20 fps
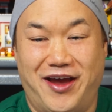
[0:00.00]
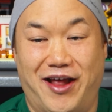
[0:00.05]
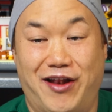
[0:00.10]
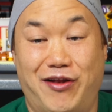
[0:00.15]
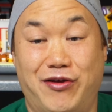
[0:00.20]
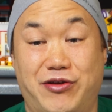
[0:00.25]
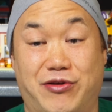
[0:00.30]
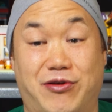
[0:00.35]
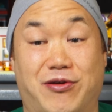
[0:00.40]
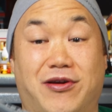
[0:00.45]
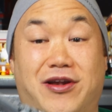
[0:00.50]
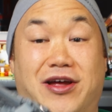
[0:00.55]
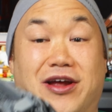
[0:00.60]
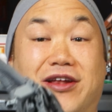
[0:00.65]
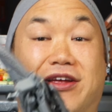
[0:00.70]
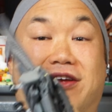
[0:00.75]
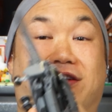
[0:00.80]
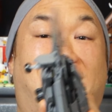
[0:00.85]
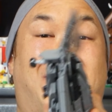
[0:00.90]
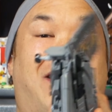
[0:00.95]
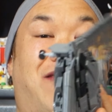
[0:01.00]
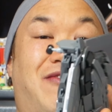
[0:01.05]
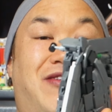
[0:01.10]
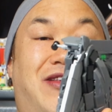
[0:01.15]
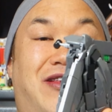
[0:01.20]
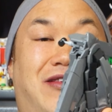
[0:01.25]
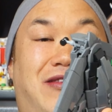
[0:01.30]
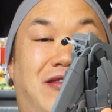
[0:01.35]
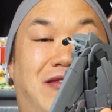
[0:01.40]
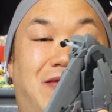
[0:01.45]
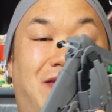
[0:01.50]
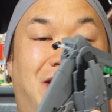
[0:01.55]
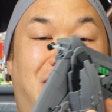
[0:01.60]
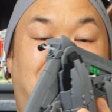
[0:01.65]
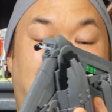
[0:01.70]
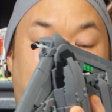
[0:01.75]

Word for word: it looks good like this, like if you do it like